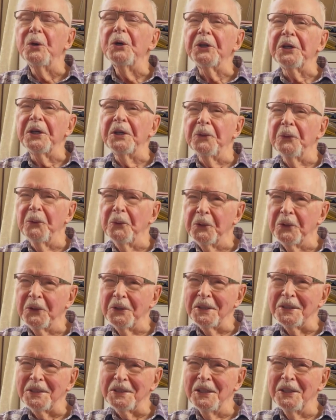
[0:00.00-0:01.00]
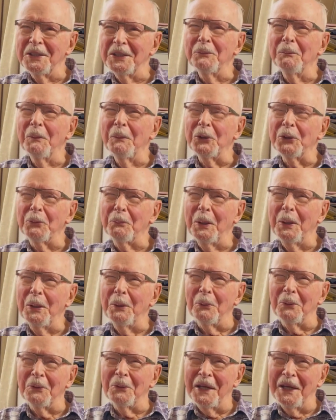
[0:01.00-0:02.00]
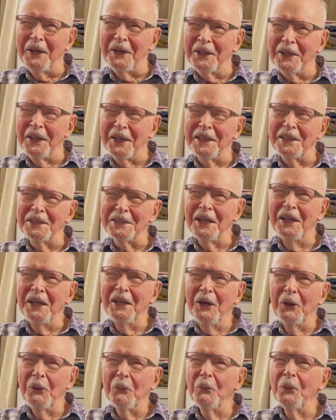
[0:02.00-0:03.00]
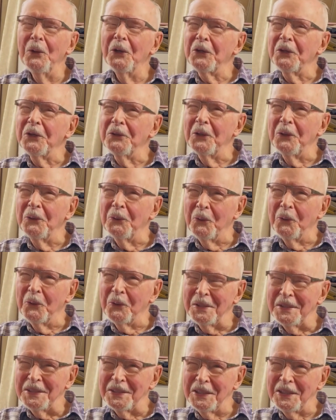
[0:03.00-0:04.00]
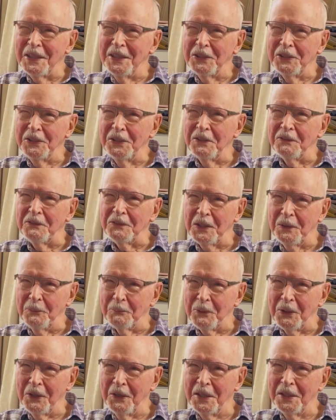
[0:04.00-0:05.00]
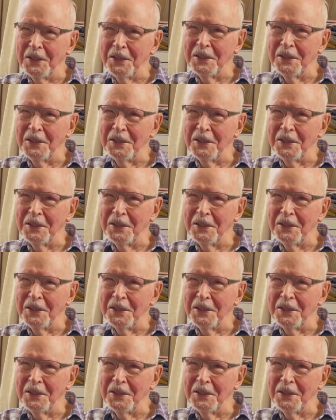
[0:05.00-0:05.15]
in organisation. Most people nowadays work in an organisation of some kind.